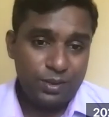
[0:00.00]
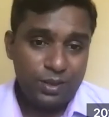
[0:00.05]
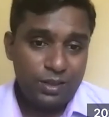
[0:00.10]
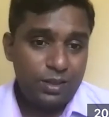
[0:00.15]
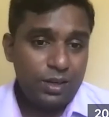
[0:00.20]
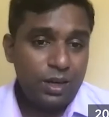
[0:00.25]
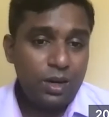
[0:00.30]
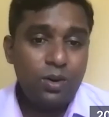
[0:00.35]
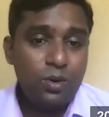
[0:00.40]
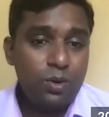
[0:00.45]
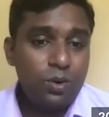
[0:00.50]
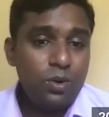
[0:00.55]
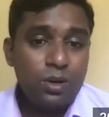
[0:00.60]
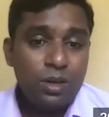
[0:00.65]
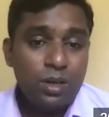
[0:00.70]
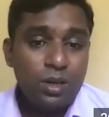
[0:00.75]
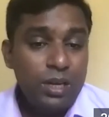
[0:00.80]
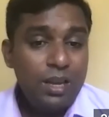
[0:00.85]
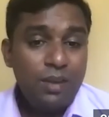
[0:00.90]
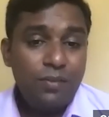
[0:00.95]

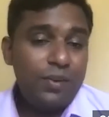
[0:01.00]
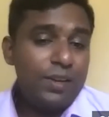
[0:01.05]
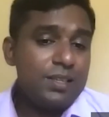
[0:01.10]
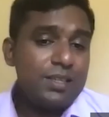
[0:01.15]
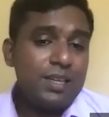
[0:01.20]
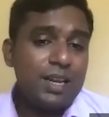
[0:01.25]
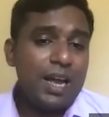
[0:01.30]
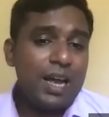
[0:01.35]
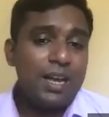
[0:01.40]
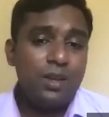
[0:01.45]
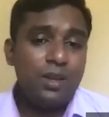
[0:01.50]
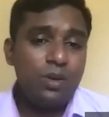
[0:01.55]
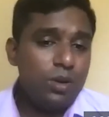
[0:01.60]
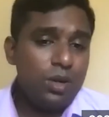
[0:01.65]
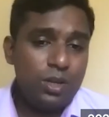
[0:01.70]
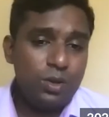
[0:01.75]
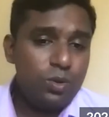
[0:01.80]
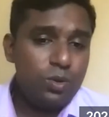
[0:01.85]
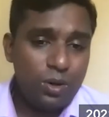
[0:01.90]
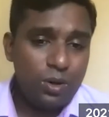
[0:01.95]
Now, if it is an IUD,
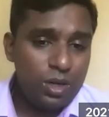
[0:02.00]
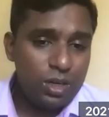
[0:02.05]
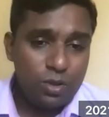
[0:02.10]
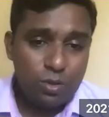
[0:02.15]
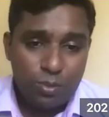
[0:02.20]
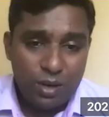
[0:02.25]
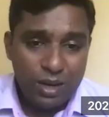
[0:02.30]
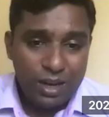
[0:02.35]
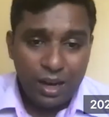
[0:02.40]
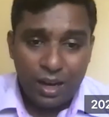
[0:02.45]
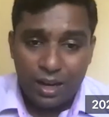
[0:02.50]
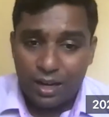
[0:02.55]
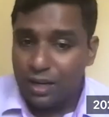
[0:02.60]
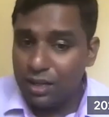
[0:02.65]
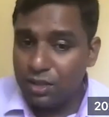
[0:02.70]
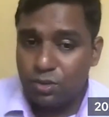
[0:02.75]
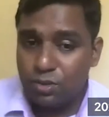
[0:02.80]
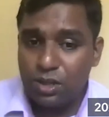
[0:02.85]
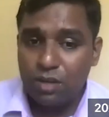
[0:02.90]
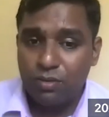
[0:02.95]
you don't need to be hurried
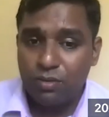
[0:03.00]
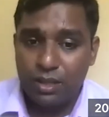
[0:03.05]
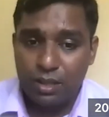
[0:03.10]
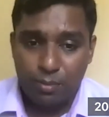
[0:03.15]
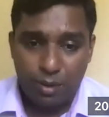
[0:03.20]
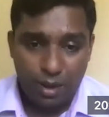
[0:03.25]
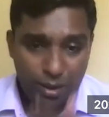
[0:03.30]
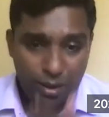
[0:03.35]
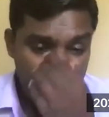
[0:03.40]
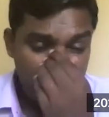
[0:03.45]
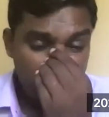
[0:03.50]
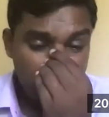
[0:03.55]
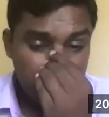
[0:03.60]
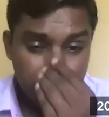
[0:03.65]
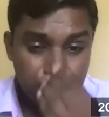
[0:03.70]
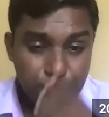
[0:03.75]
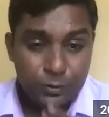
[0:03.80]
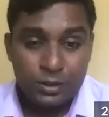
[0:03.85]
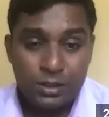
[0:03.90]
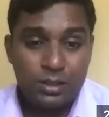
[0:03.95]
to deliver the baby.
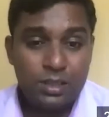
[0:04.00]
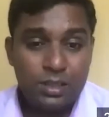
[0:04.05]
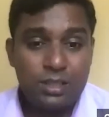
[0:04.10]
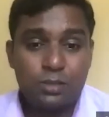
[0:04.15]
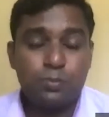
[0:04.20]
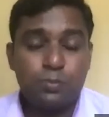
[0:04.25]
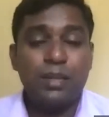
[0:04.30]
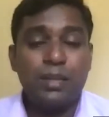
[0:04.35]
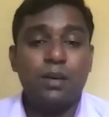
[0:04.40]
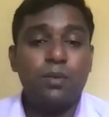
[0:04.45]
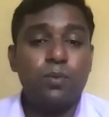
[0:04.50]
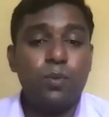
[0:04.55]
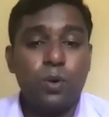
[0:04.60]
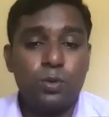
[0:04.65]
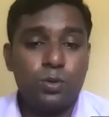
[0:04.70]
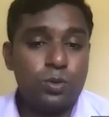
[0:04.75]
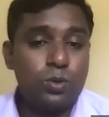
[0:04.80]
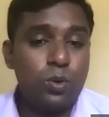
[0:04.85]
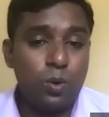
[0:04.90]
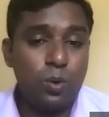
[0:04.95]
See, this mother
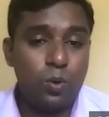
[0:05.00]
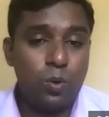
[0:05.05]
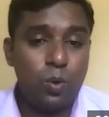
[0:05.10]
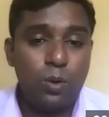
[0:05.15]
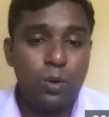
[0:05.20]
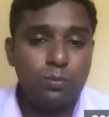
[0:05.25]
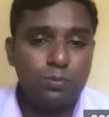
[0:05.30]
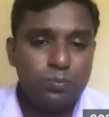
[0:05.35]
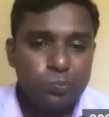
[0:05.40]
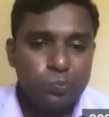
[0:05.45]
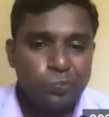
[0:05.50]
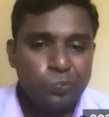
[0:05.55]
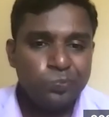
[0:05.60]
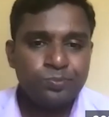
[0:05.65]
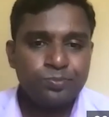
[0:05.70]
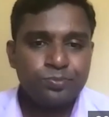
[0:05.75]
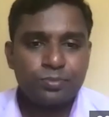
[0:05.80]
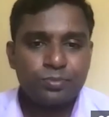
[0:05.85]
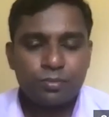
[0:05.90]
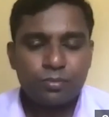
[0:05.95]
wants to go home
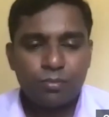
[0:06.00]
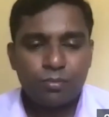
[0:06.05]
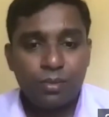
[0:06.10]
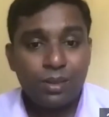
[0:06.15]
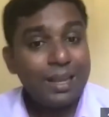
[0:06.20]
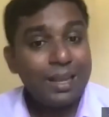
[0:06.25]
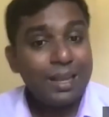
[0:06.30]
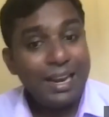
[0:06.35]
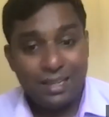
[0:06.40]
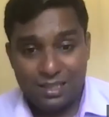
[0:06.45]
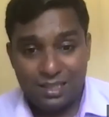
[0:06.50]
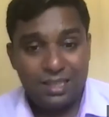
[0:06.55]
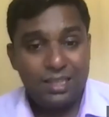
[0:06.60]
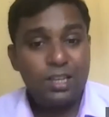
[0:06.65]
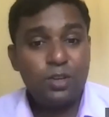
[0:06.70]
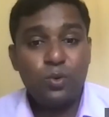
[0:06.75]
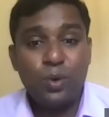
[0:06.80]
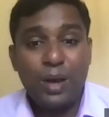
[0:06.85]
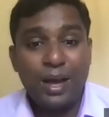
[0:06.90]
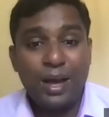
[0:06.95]
and she
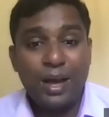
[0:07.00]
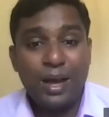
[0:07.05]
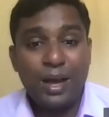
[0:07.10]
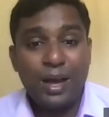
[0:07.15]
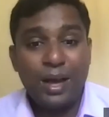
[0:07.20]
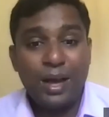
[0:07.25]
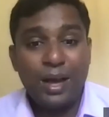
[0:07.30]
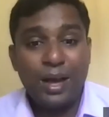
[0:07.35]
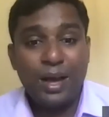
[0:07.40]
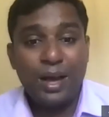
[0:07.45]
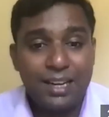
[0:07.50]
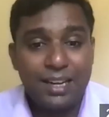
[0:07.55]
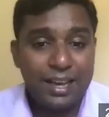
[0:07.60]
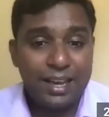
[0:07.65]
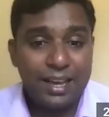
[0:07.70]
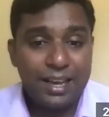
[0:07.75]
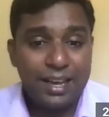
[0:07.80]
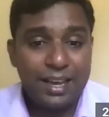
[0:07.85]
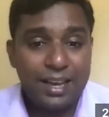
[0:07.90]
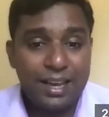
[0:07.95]
need to arrange the child
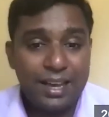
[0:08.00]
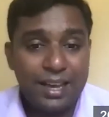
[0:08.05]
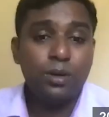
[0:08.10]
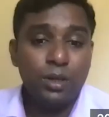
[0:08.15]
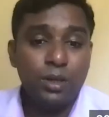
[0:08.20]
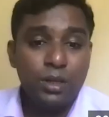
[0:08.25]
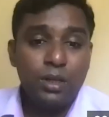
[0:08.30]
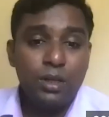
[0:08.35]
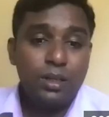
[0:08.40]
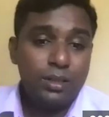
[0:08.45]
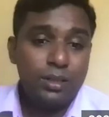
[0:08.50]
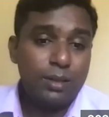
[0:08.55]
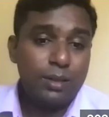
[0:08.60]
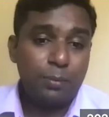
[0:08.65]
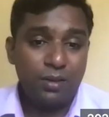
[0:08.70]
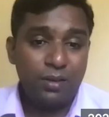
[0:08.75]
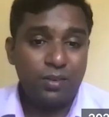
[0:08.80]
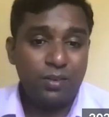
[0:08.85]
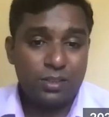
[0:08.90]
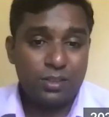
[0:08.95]
care for the
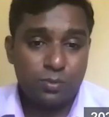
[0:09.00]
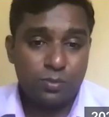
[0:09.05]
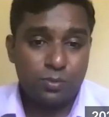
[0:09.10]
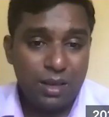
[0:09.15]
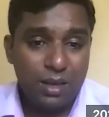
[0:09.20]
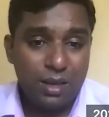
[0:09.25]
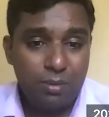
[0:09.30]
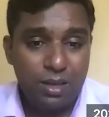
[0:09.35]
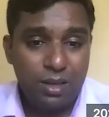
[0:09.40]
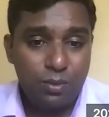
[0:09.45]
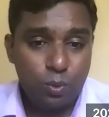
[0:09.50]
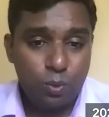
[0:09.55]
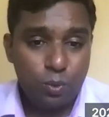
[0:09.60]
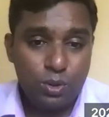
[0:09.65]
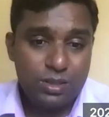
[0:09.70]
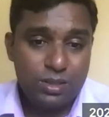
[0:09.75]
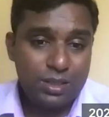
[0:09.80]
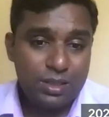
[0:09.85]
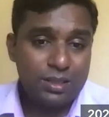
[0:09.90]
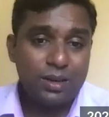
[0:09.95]
previous baby who
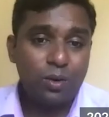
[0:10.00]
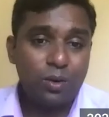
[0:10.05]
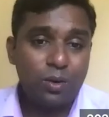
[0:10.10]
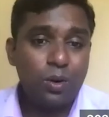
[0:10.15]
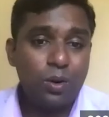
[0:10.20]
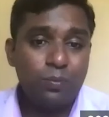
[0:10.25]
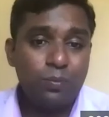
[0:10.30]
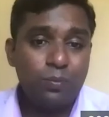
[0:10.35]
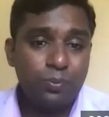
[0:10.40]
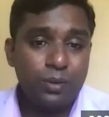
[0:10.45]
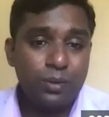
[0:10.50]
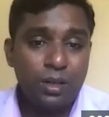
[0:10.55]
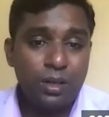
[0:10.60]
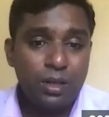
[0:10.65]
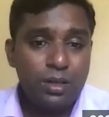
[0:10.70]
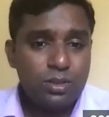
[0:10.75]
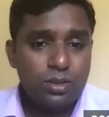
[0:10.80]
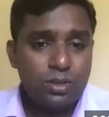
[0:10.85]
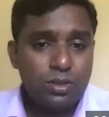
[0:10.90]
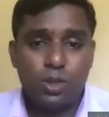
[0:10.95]
is in the home.
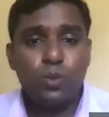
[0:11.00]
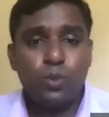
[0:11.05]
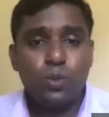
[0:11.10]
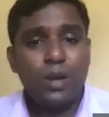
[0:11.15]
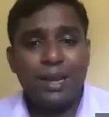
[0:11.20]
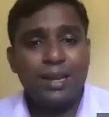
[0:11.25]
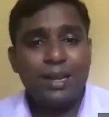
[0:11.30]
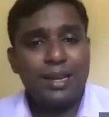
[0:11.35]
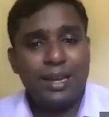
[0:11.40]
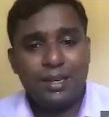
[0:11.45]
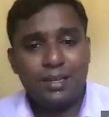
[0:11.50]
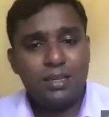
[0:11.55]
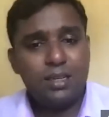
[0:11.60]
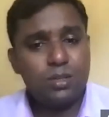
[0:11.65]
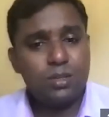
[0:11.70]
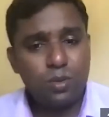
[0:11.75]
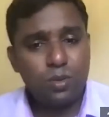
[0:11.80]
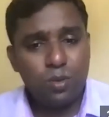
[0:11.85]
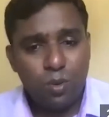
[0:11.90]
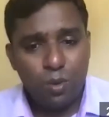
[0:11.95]
So you can let her
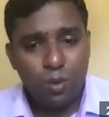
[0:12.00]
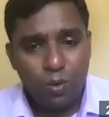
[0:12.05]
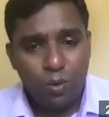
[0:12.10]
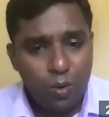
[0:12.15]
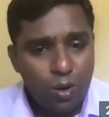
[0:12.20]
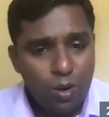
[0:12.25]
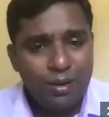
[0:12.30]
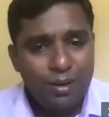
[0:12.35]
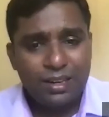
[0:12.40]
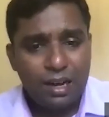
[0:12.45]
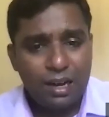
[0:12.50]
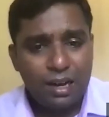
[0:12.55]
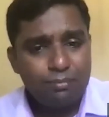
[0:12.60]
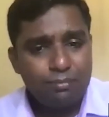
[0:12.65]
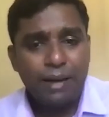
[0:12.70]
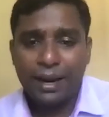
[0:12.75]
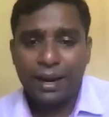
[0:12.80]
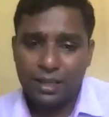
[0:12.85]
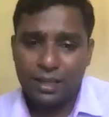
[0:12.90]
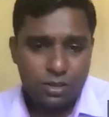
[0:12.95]
to go home and come
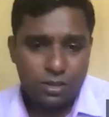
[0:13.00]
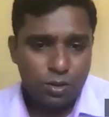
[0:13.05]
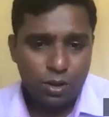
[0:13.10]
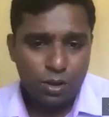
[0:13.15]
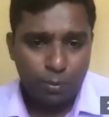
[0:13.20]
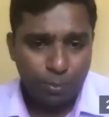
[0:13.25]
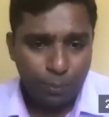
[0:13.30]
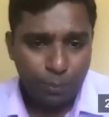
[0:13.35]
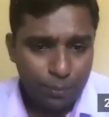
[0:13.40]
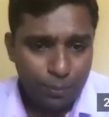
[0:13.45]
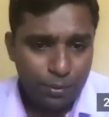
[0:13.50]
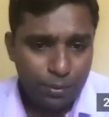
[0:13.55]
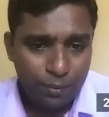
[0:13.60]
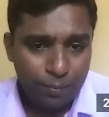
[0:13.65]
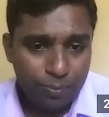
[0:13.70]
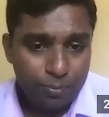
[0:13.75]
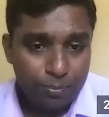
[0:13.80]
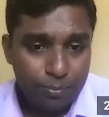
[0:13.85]
back. It's not a problem.